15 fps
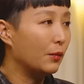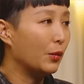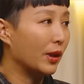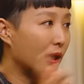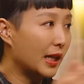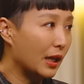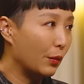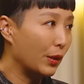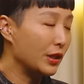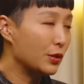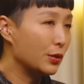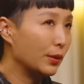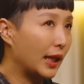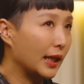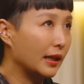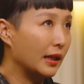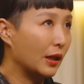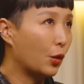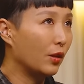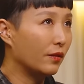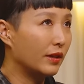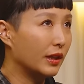then with that I went to like an
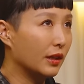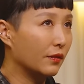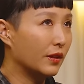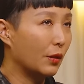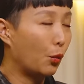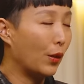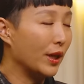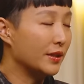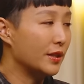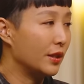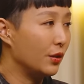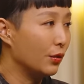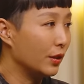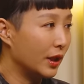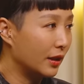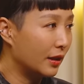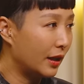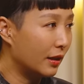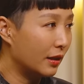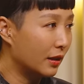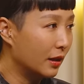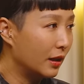equivalent of the Western Union
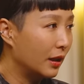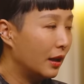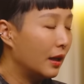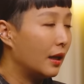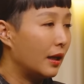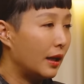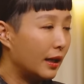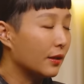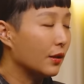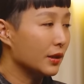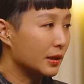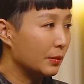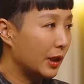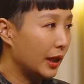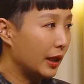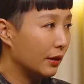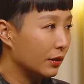there and got some money